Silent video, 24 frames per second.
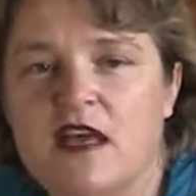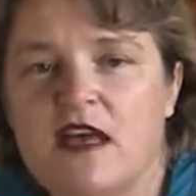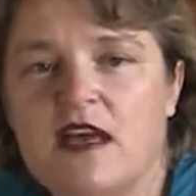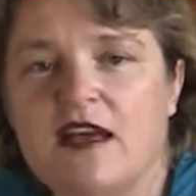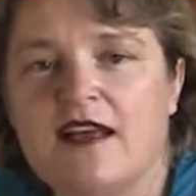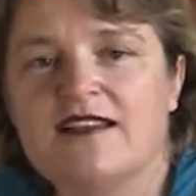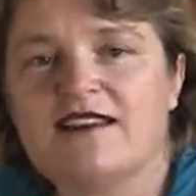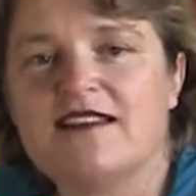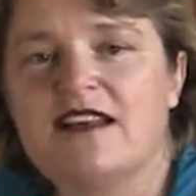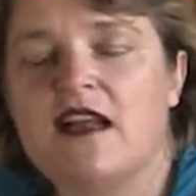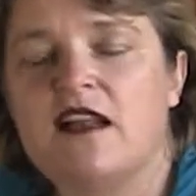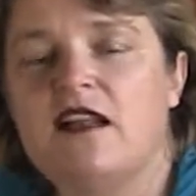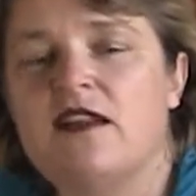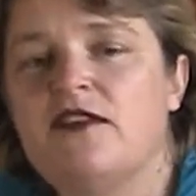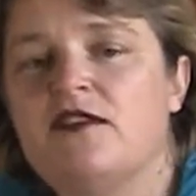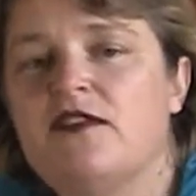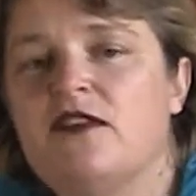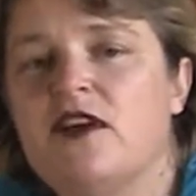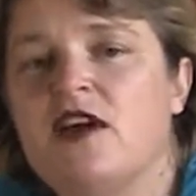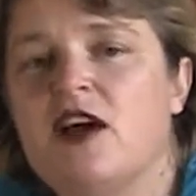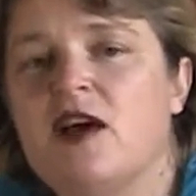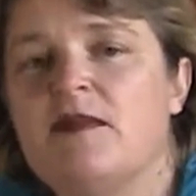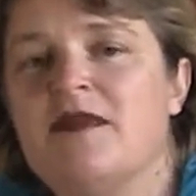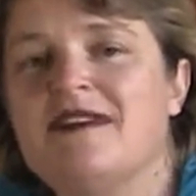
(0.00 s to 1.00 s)
Because not only do
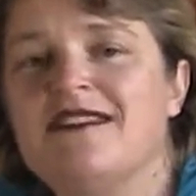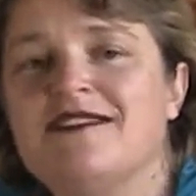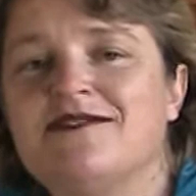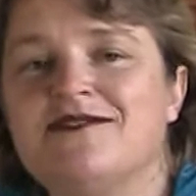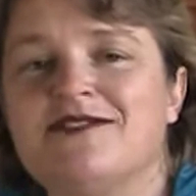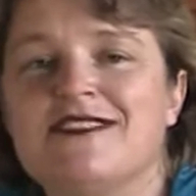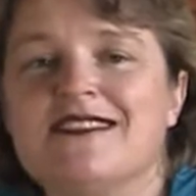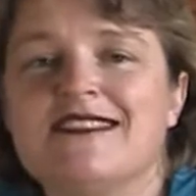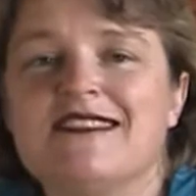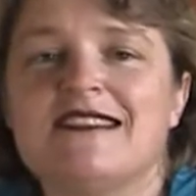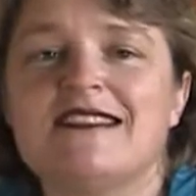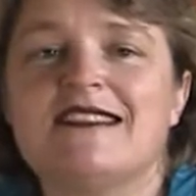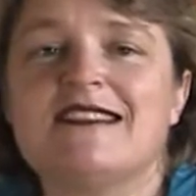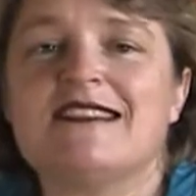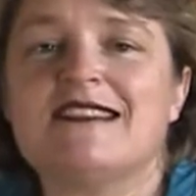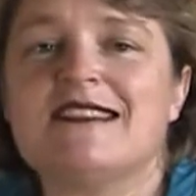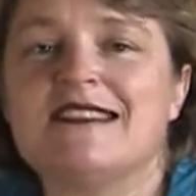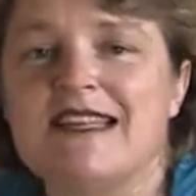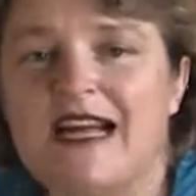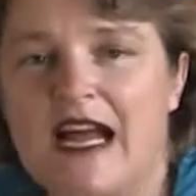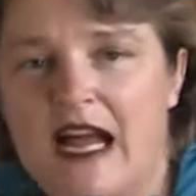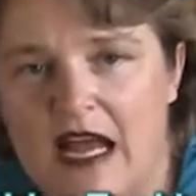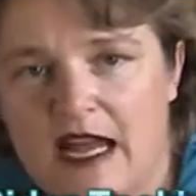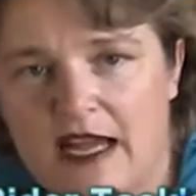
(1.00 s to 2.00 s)
they come in different
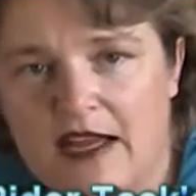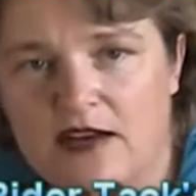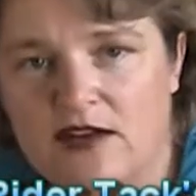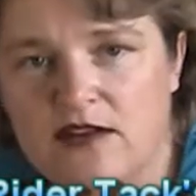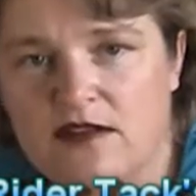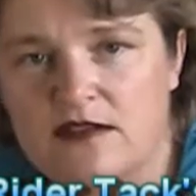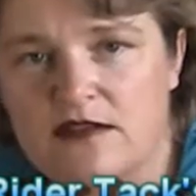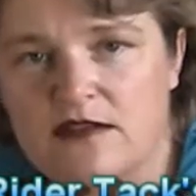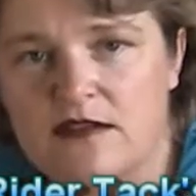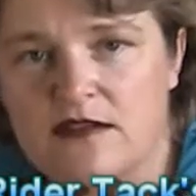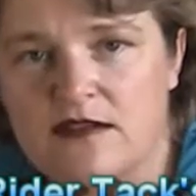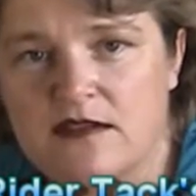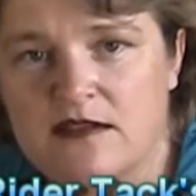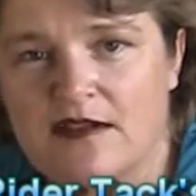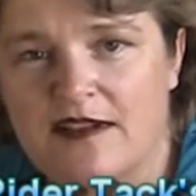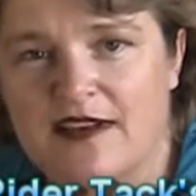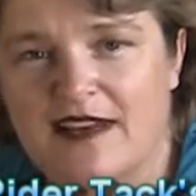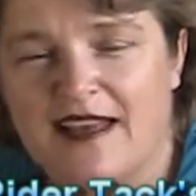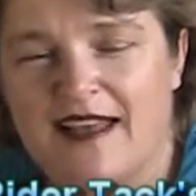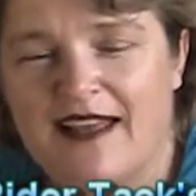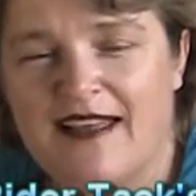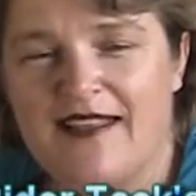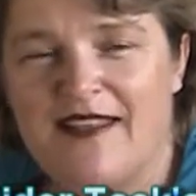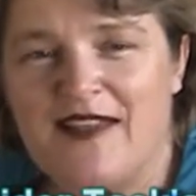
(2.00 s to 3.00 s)
styles,
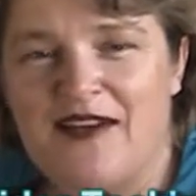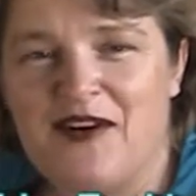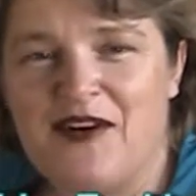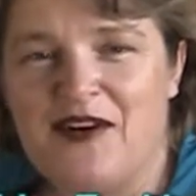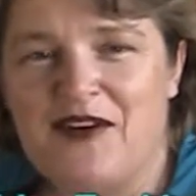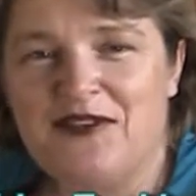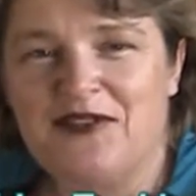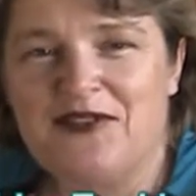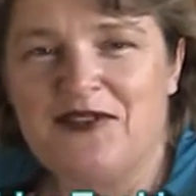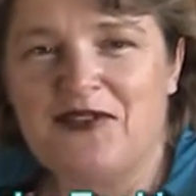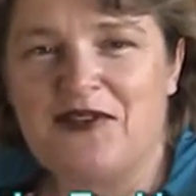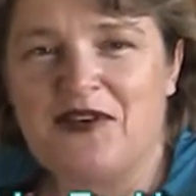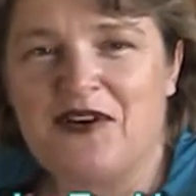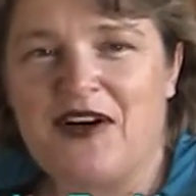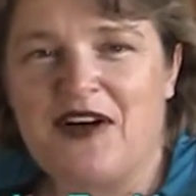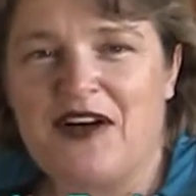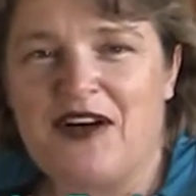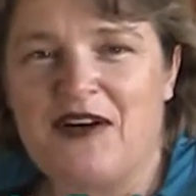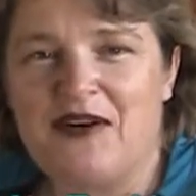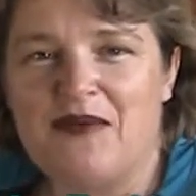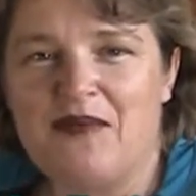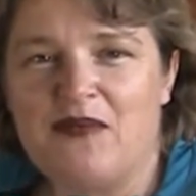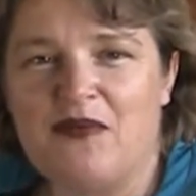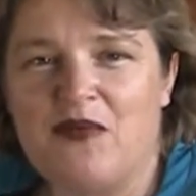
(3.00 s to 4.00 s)
they also
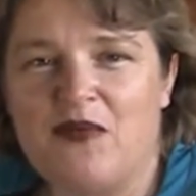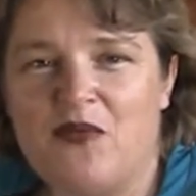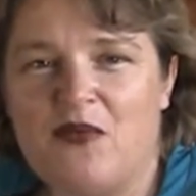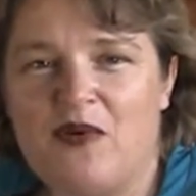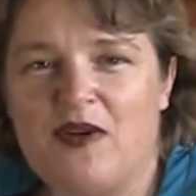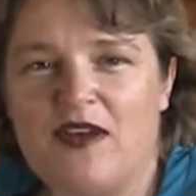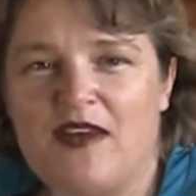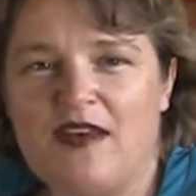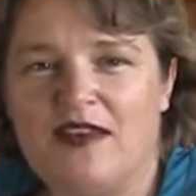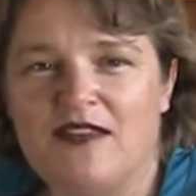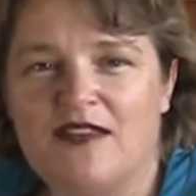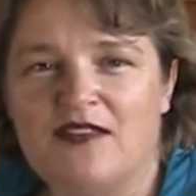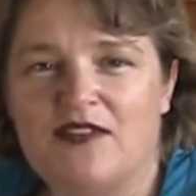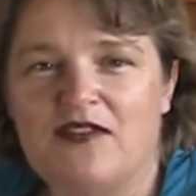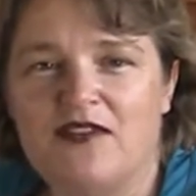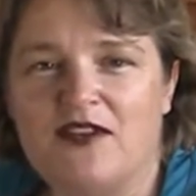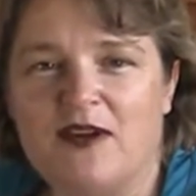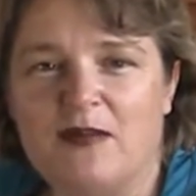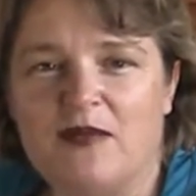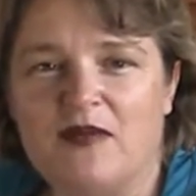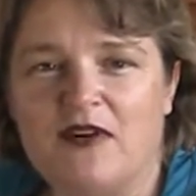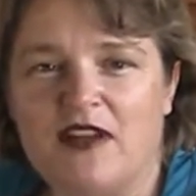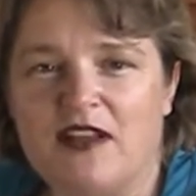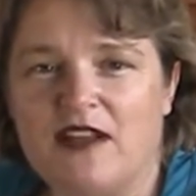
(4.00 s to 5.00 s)
come with
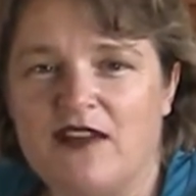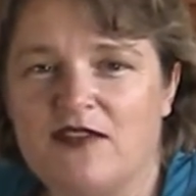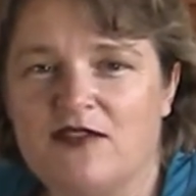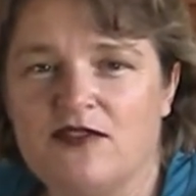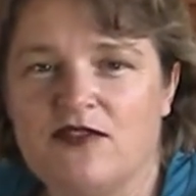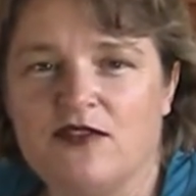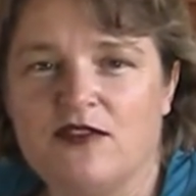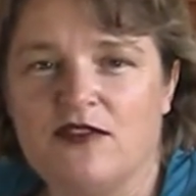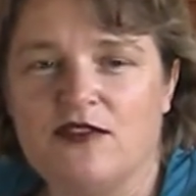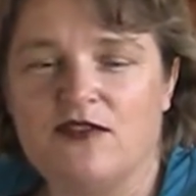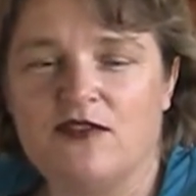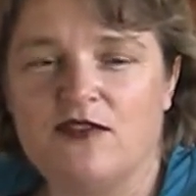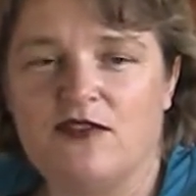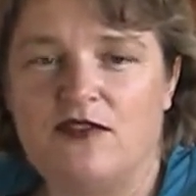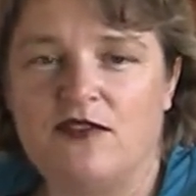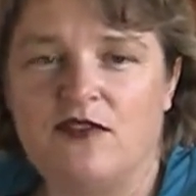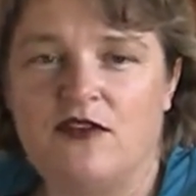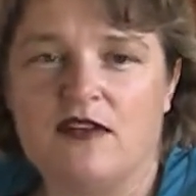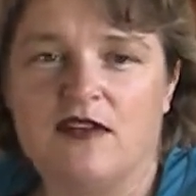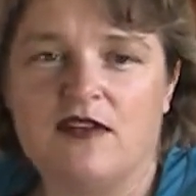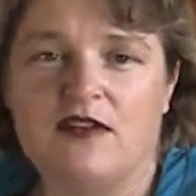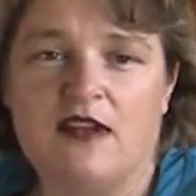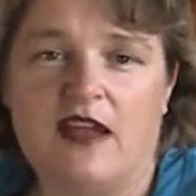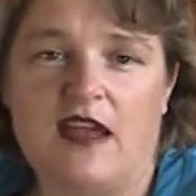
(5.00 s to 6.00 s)
separate inserts. So you
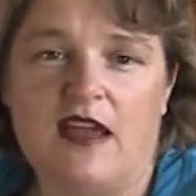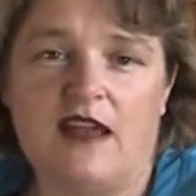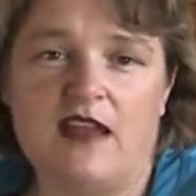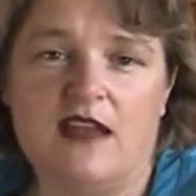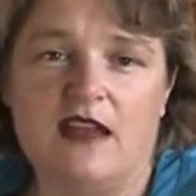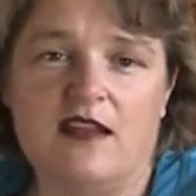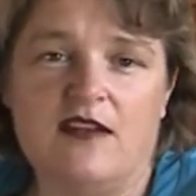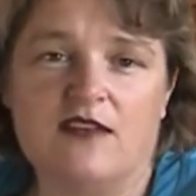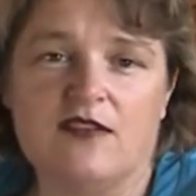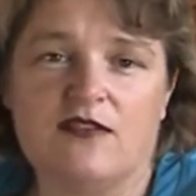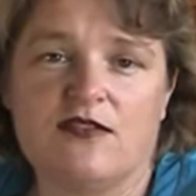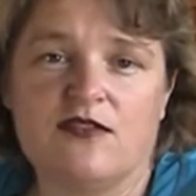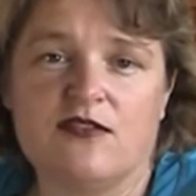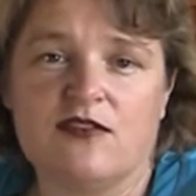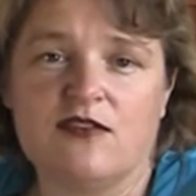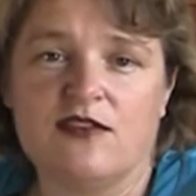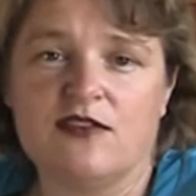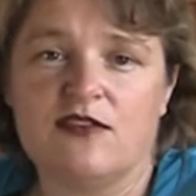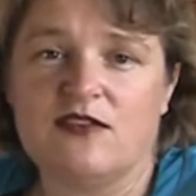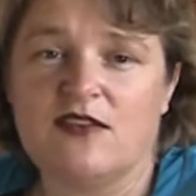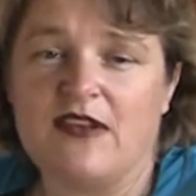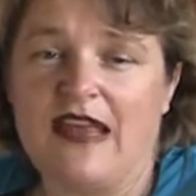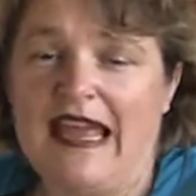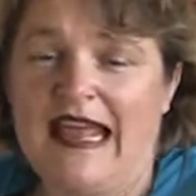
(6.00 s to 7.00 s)
can take
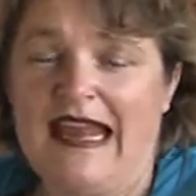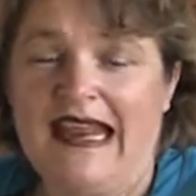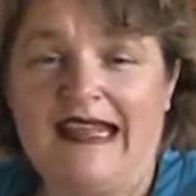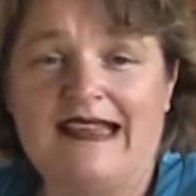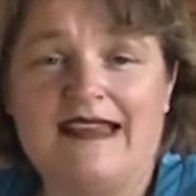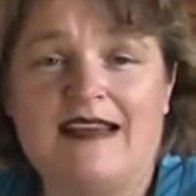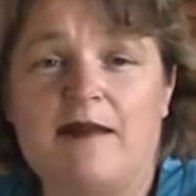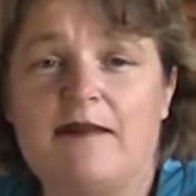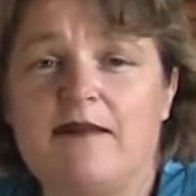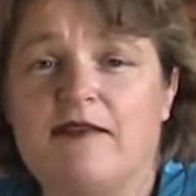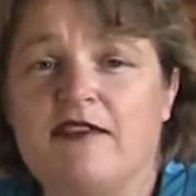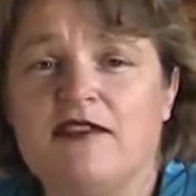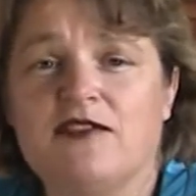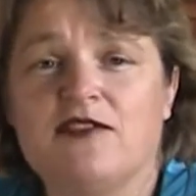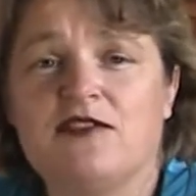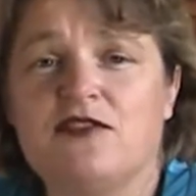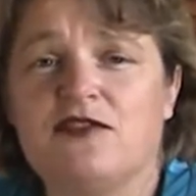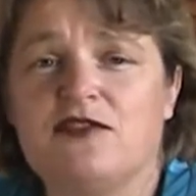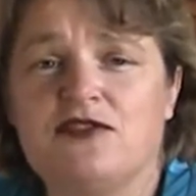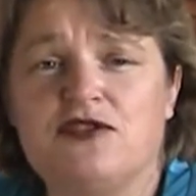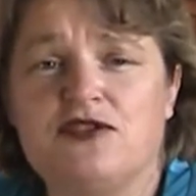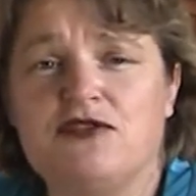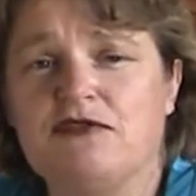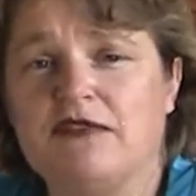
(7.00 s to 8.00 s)
inserts, any type of
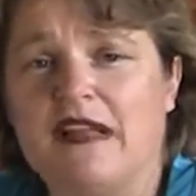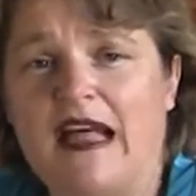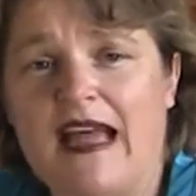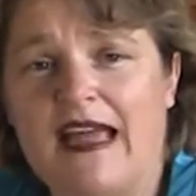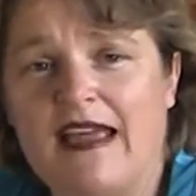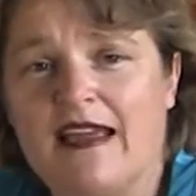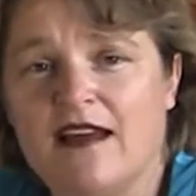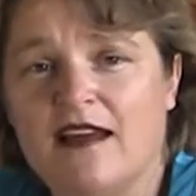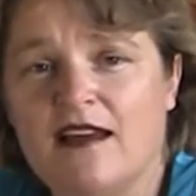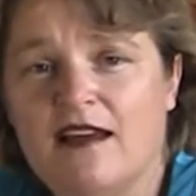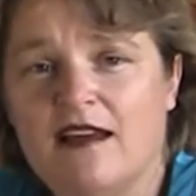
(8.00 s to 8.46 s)
inserts you'd like.